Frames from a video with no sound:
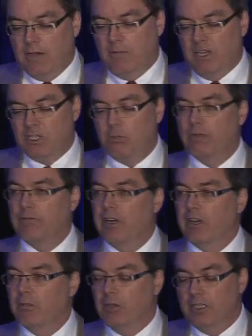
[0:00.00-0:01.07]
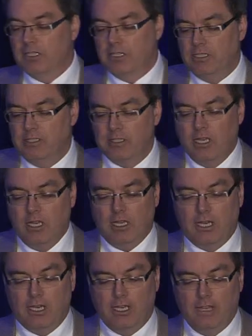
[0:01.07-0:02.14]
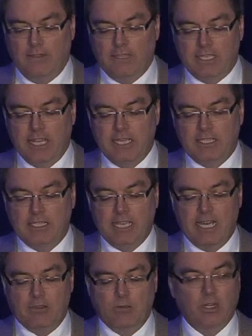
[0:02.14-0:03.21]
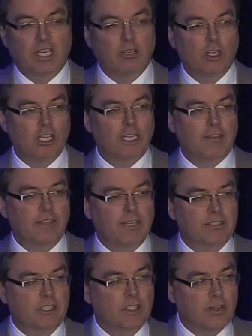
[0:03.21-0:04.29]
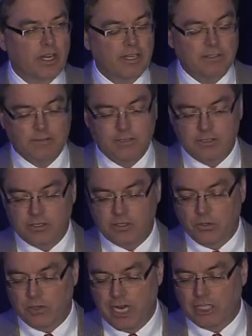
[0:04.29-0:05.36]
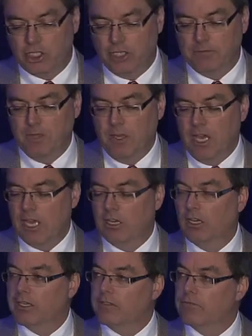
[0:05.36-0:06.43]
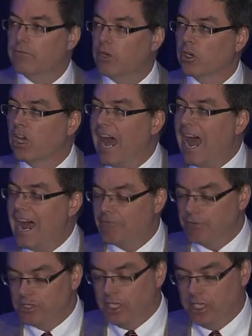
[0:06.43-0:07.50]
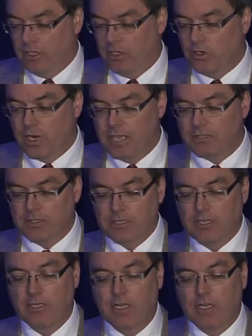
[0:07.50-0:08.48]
much more variabilities. In the data set, we can look at things in the transverse direction and look at the vertical averaging across